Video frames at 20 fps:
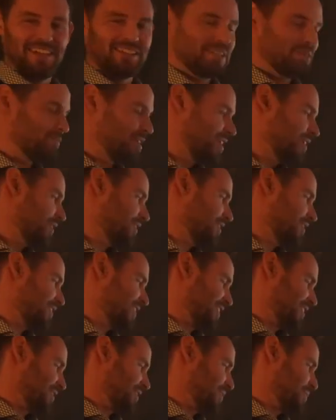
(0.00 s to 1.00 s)
18 minutes?
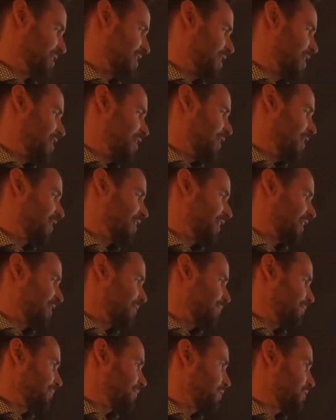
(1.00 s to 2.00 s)
Nice. Okay,
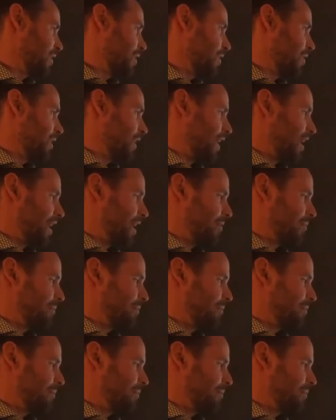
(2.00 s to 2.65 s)
so